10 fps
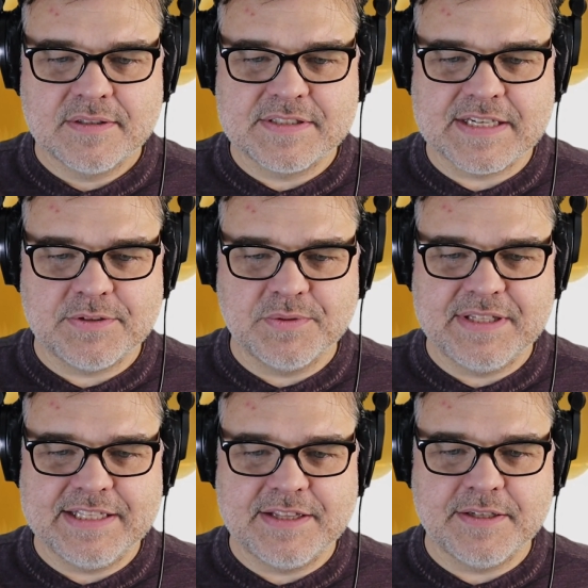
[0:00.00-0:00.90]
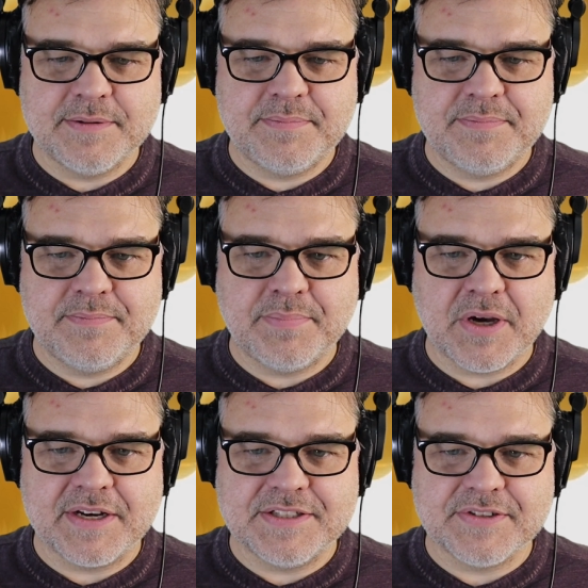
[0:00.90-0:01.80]
Because I don't think the
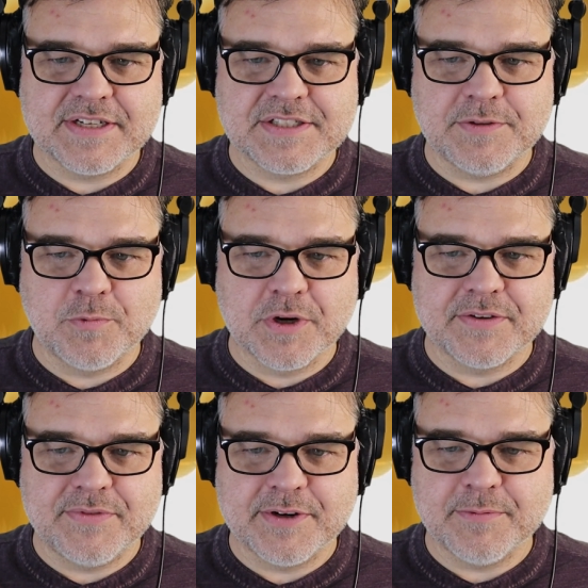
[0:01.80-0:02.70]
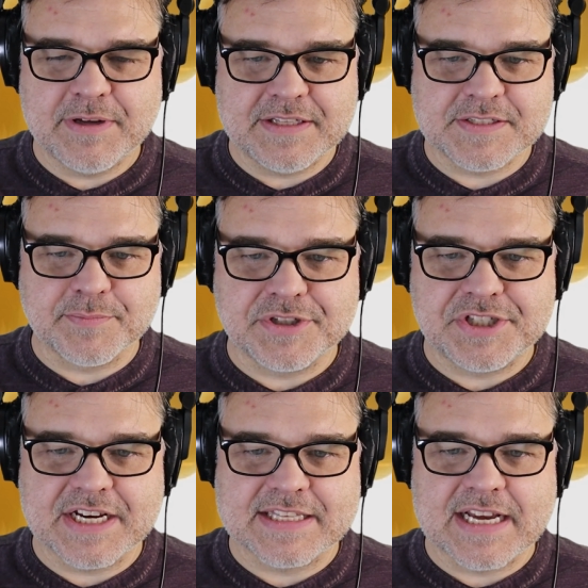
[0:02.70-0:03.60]
bodies are actually working very well
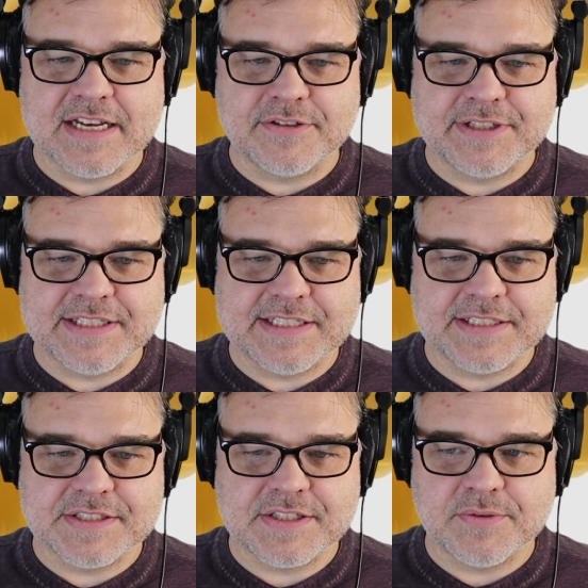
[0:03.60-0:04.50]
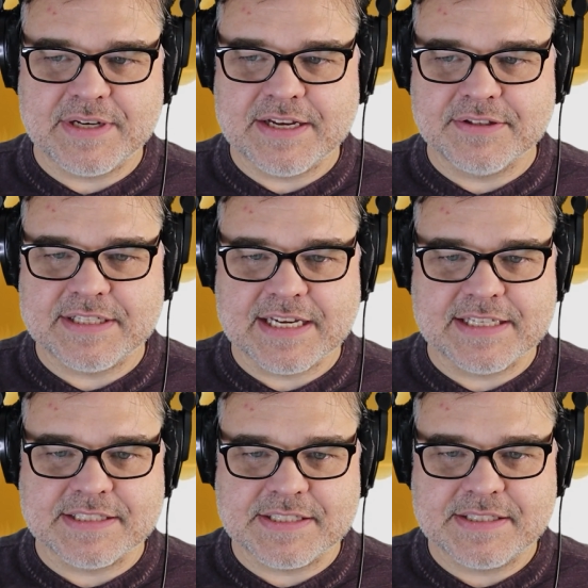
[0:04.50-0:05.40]
projectile or anything to slow down the
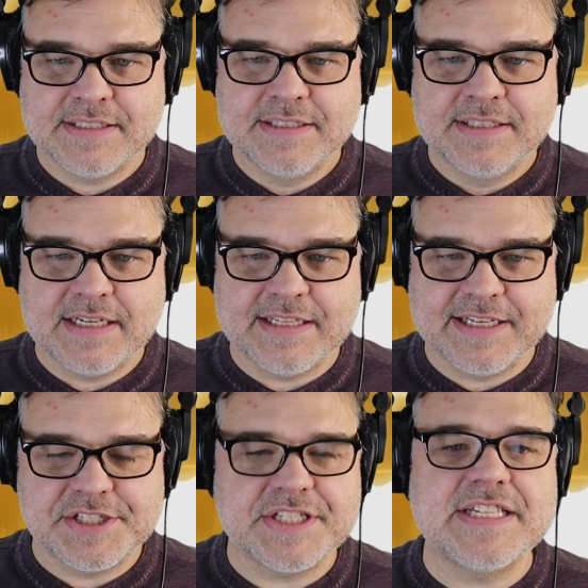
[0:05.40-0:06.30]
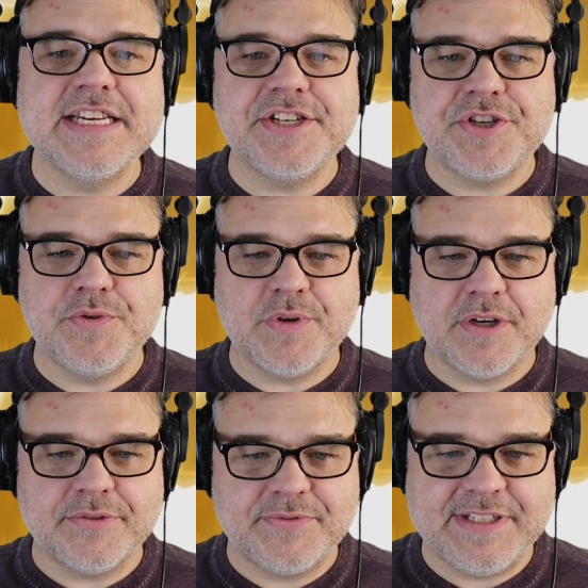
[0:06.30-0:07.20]
Titans. I think it's just an issue
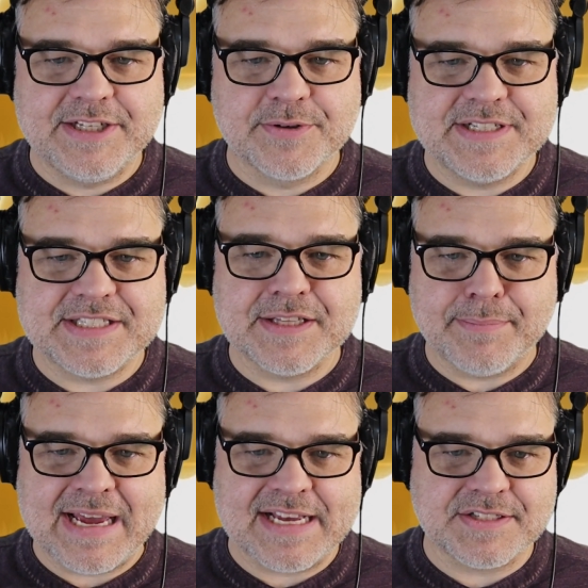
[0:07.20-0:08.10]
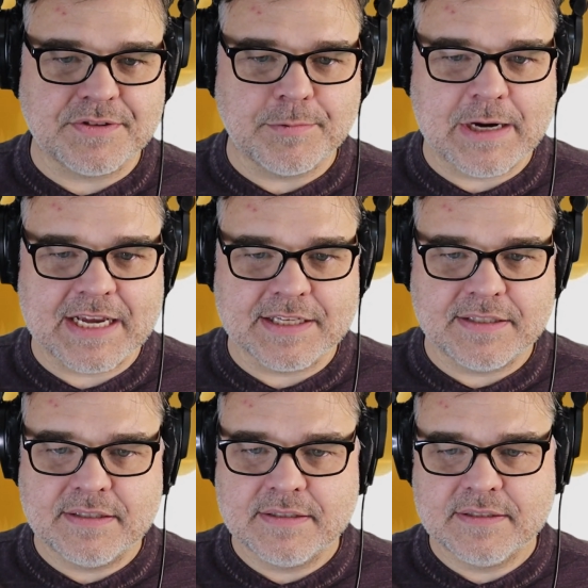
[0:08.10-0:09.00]
of decreasing the mass on the wagon.